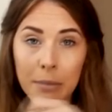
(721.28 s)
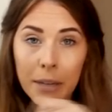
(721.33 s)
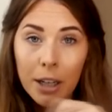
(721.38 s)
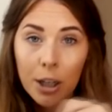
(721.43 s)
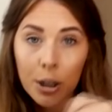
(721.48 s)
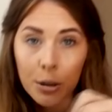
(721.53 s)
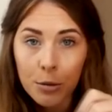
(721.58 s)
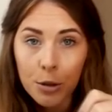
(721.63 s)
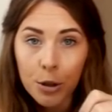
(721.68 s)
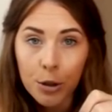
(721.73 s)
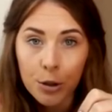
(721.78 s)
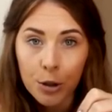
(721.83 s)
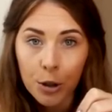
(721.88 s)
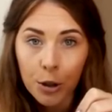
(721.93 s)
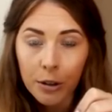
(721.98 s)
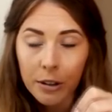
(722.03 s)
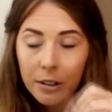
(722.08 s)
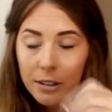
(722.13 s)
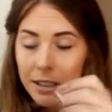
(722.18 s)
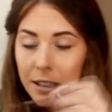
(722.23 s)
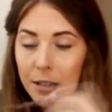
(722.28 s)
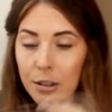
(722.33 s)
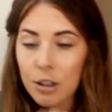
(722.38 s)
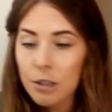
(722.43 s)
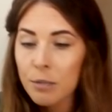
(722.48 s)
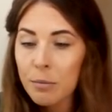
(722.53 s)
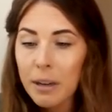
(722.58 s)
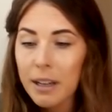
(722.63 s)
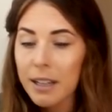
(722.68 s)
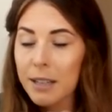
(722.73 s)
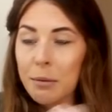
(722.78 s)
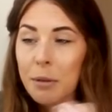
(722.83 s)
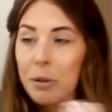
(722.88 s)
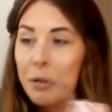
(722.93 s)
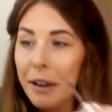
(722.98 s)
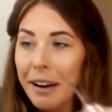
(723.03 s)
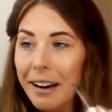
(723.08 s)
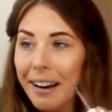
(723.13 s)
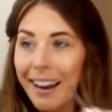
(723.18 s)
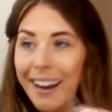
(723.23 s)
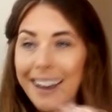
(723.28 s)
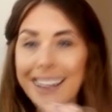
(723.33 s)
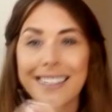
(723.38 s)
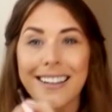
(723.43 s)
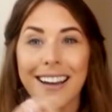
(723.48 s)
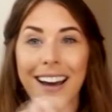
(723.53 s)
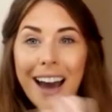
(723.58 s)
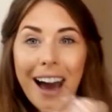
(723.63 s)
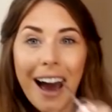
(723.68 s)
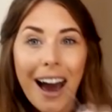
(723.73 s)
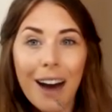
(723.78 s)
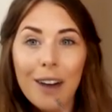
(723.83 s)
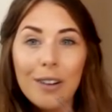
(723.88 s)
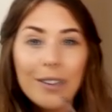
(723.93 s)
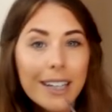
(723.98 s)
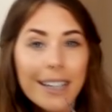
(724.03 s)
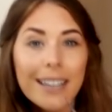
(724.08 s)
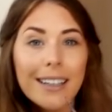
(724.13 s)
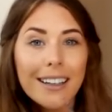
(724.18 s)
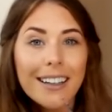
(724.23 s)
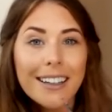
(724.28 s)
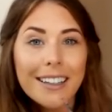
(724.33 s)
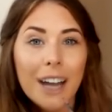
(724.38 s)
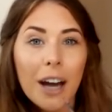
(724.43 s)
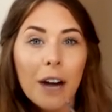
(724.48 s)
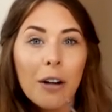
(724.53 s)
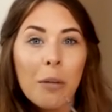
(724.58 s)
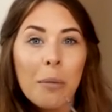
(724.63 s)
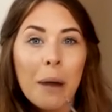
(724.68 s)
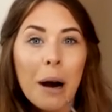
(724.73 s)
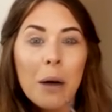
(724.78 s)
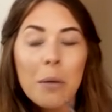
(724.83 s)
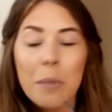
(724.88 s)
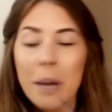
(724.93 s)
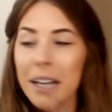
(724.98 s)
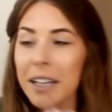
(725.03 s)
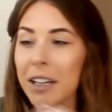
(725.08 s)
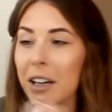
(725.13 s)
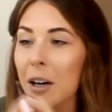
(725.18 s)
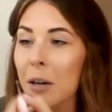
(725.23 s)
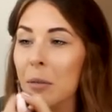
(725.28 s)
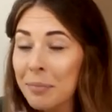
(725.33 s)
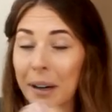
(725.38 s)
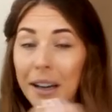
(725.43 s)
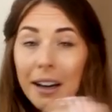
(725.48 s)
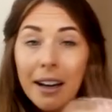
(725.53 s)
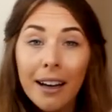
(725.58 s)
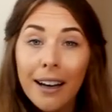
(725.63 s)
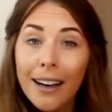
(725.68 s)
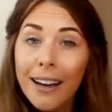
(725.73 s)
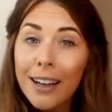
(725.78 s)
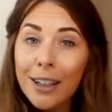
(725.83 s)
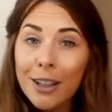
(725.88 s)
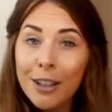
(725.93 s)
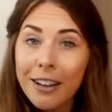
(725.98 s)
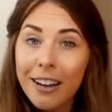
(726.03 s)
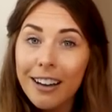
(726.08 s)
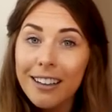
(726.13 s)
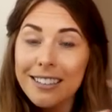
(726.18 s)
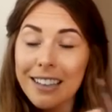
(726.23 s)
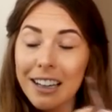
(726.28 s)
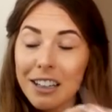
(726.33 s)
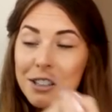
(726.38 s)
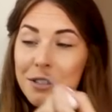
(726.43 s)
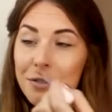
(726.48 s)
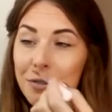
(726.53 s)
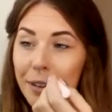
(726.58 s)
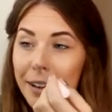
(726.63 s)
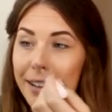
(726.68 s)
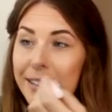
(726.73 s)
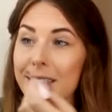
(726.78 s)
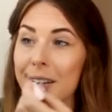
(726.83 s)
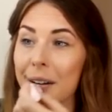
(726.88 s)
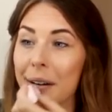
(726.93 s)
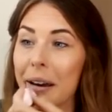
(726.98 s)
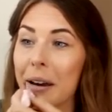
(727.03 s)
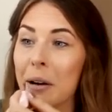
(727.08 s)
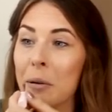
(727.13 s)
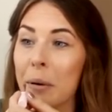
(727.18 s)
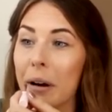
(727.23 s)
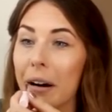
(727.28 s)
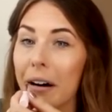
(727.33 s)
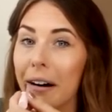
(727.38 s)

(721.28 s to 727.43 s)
makeup tutorials, it just makes me realise how little I know about makeup, but you guys asked for it, so here we